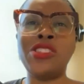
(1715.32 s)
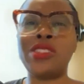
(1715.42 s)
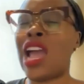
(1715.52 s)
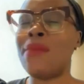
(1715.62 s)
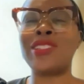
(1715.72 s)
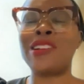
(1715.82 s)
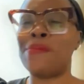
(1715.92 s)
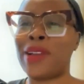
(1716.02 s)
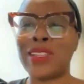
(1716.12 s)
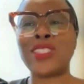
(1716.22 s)
Time has gone
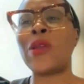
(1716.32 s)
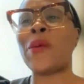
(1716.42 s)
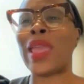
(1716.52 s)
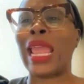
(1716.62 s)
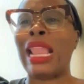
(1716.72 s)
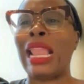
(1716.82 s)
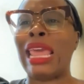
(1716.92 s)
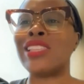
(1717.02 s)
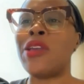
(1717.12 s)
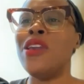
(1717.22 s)
by so
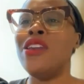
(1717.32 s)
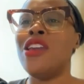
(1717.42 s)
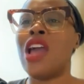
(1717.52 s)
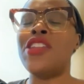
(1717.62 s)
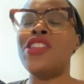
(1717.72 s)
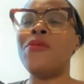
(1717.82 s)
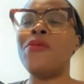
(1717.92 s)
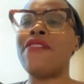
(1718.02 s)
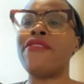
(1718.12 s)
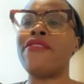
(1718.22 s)
quickly, so I know we
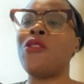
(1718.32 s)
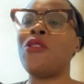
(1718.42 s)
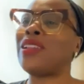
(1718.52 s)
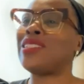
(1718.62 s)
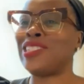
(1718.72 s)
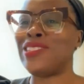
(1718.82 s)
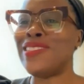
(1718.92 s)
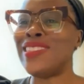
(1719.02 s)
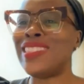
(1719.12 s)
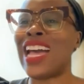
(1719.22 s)
have a few
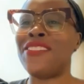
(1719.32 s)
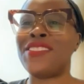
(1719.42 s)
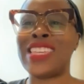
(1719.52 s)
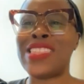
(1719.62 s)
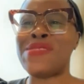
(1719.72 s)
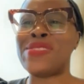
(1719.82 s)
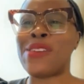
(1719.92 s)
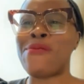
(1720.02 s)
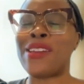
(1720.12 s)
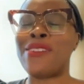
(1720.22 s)
questions. I've seen them,
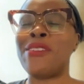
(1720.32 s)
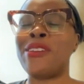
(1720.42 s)
so we got